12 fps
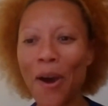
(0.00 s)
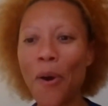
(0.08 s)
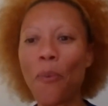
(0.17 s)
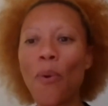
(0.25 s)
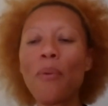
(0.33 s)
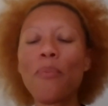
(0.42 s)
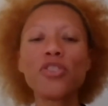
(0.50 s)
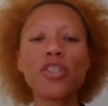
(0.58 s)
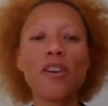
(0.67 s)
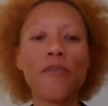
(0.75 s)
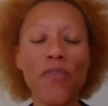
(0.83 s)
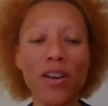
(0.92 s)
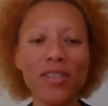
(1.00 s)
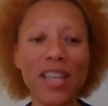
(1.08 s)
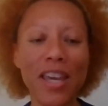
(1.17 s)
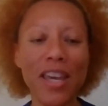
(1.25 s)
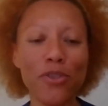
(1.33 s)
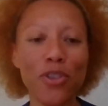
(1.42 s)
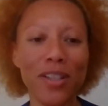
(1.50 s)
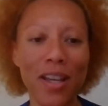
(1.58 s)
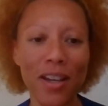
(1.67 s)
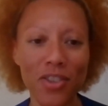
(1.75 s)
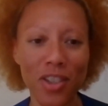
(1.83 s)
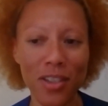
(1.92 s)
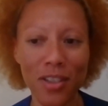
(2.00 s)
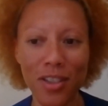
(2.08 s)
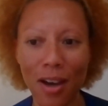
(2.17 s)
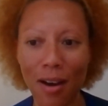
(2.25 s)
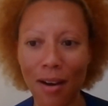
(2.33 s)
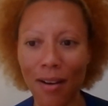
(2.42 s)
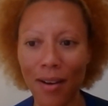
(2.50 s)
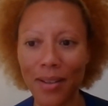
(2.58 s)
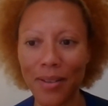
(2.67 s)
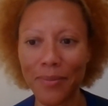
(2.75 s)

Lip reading: What was your first introduction to art?